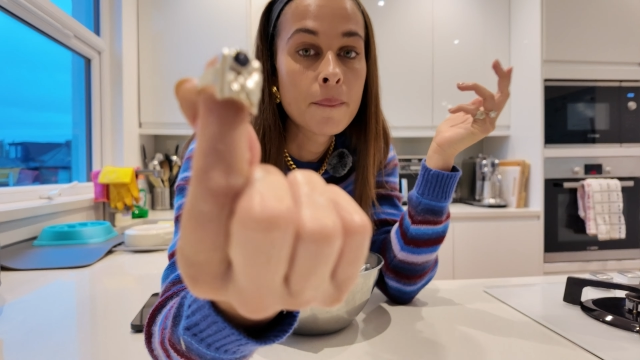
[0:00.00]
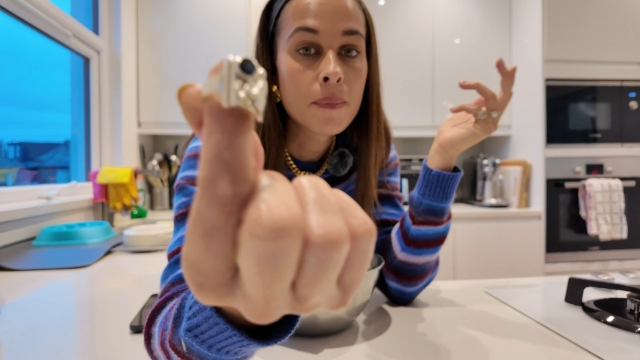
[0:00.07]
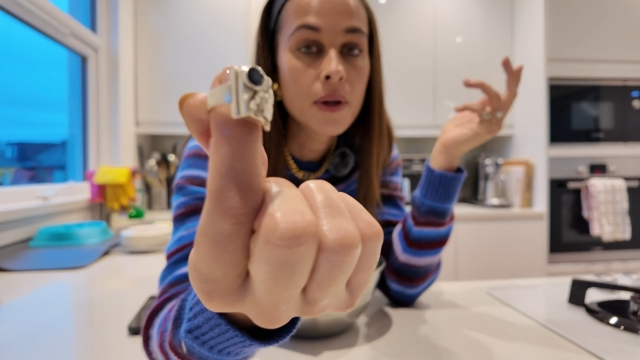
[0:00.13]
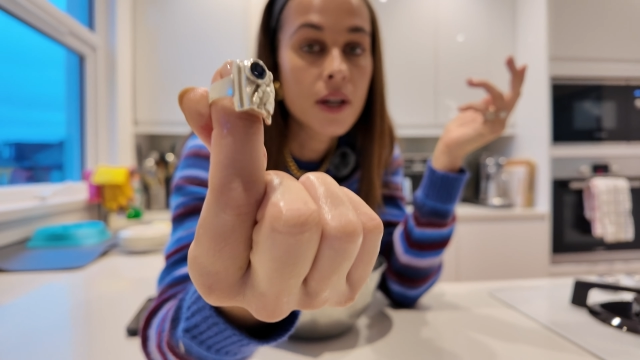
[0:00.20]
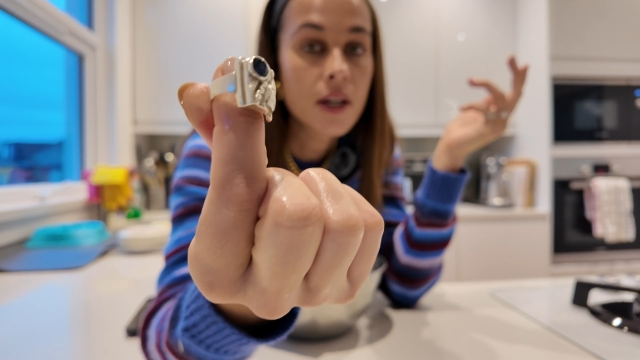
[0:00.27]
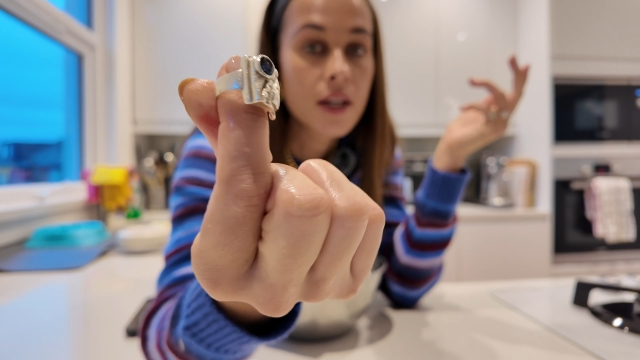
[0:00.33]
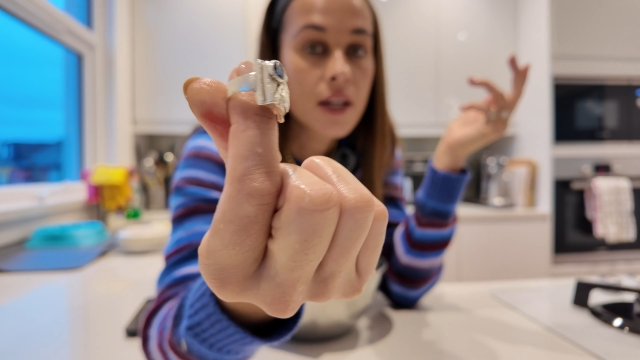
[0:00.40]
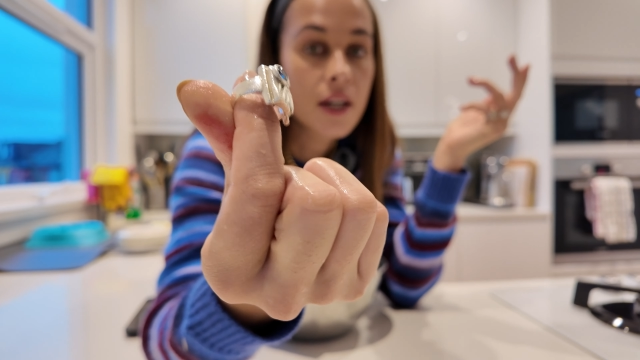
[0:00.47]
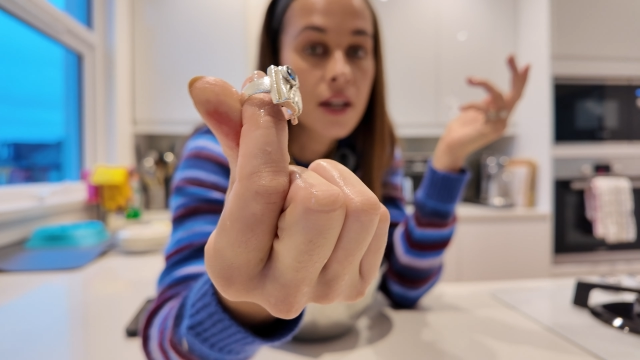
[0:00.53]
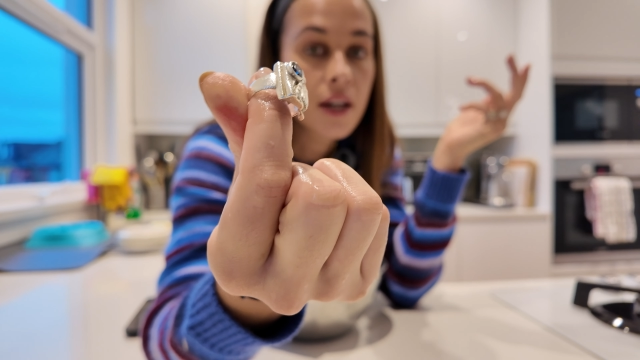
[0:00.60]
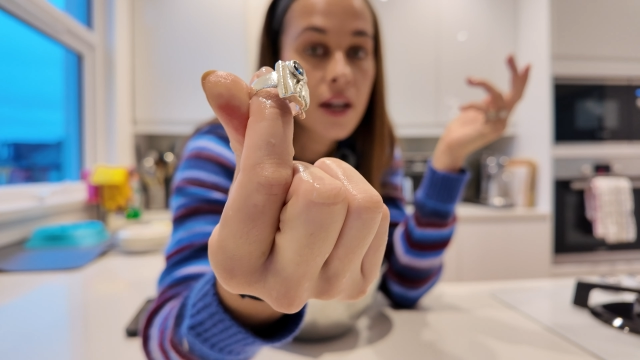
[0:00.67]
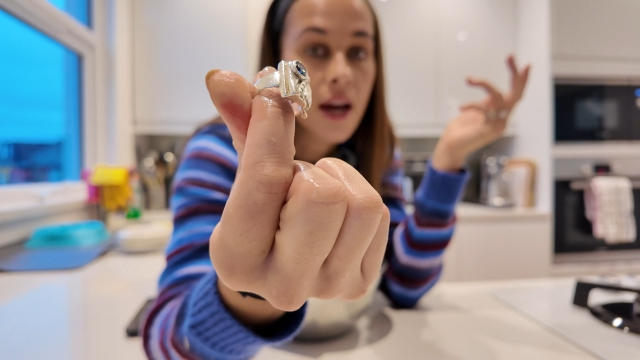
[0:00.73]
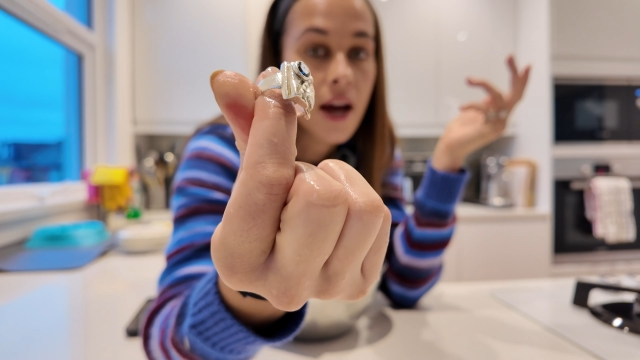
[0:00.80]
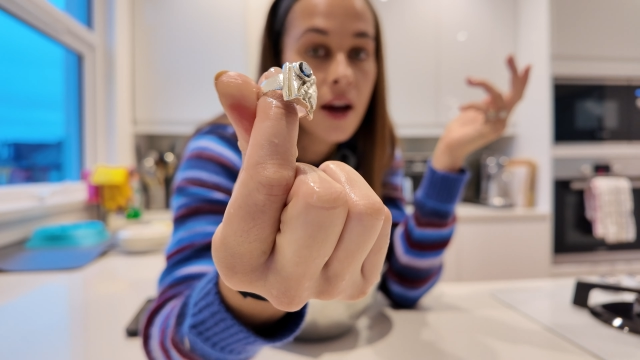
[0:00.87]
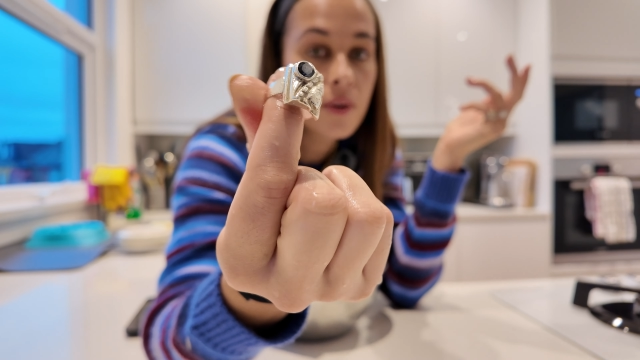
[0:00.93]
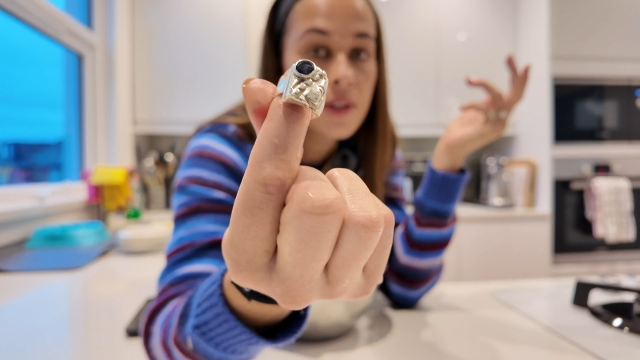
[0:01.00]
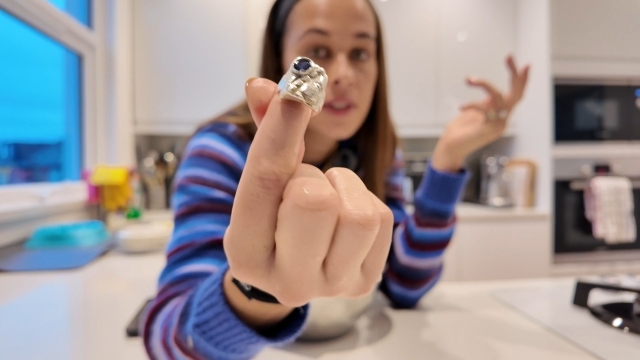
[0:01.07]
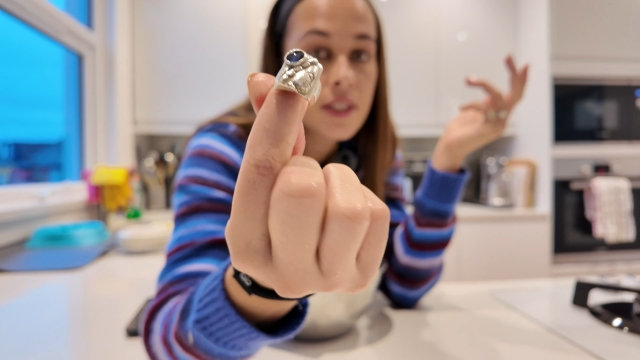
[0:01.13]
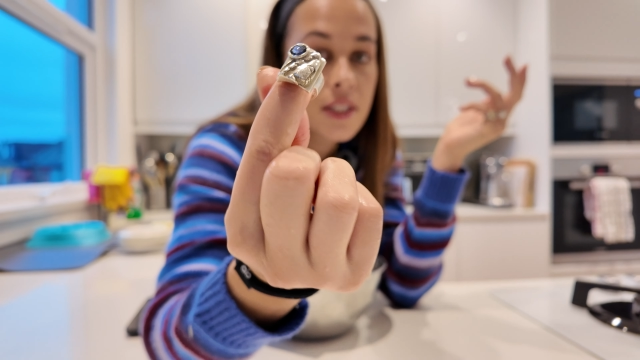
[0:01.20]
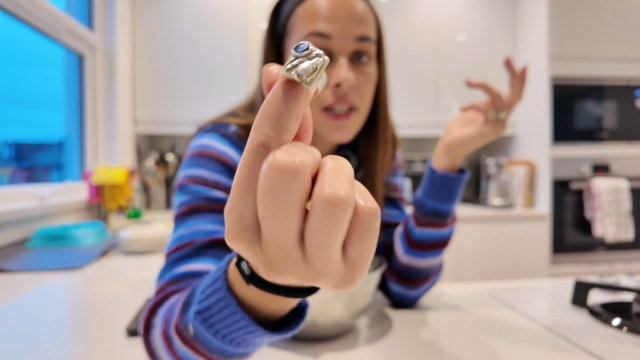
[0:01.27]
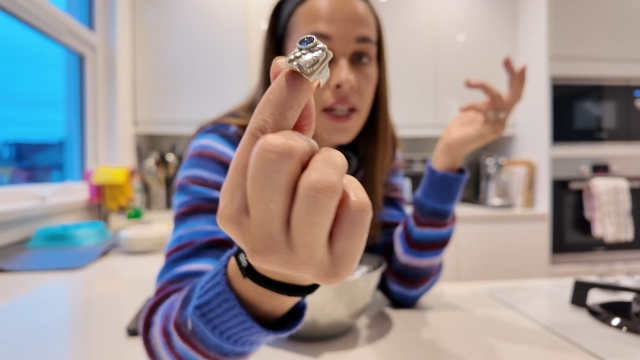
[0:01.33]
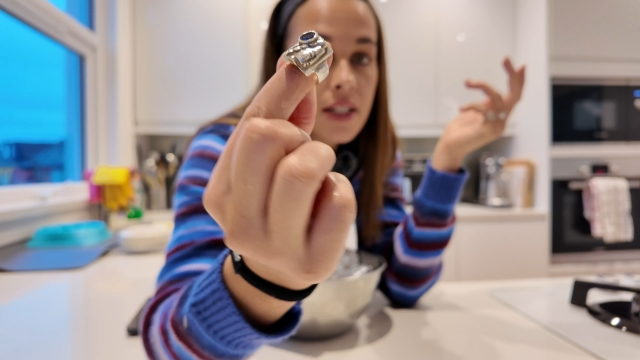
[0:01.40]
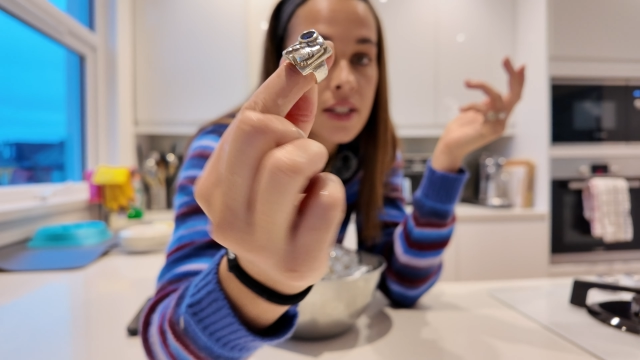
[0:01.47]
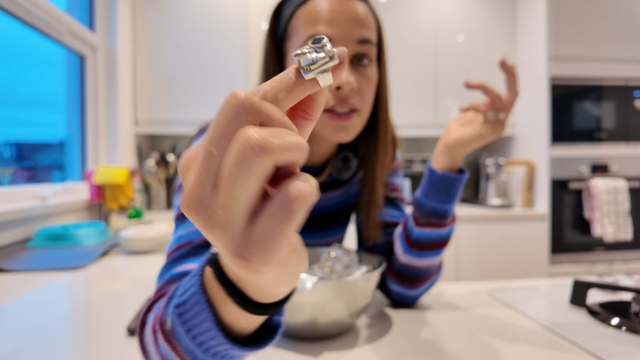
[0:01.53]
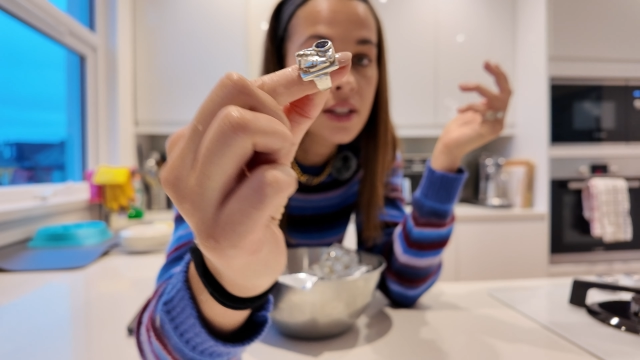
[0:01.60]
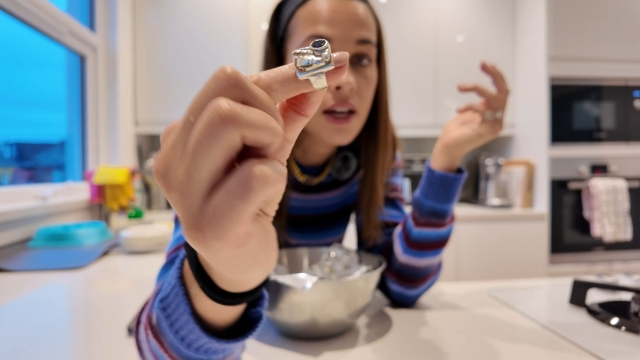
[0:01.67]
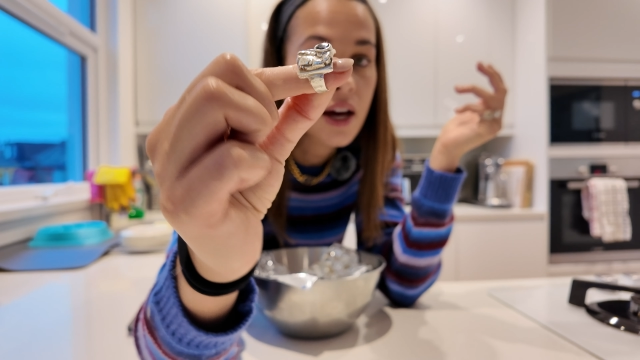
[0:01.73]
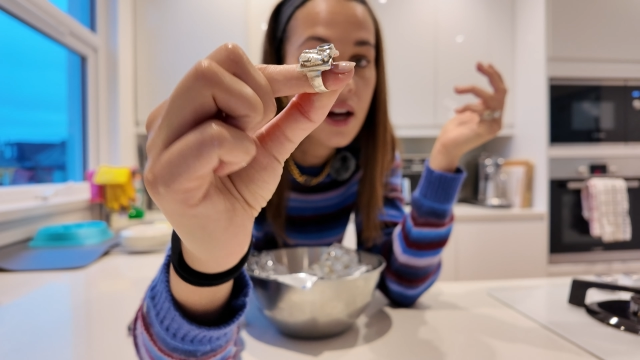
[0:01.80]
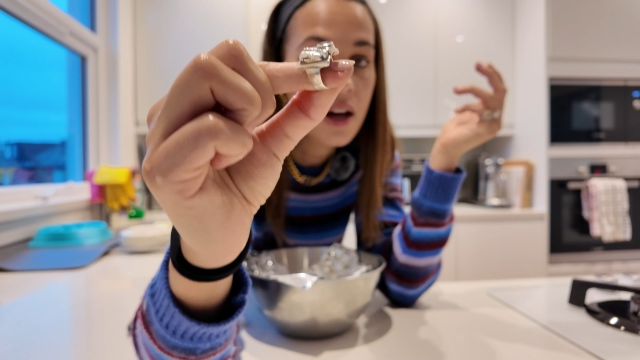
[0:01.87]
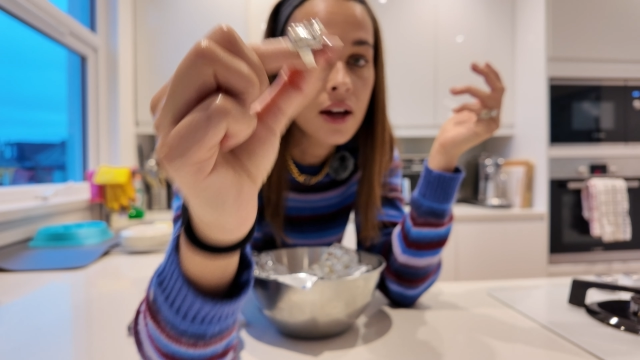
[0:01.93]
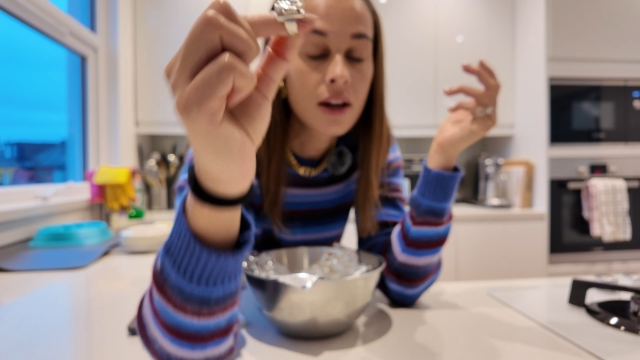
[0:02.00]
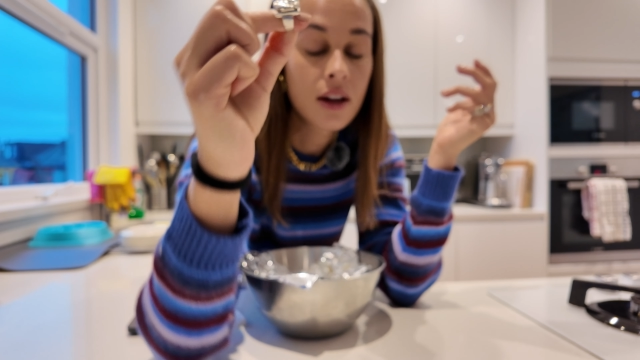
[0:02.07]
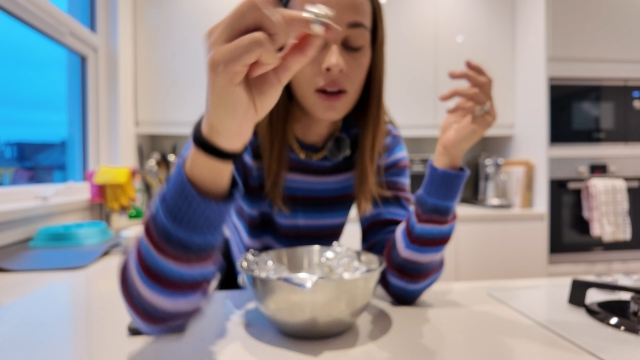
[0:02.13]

But how insane is that?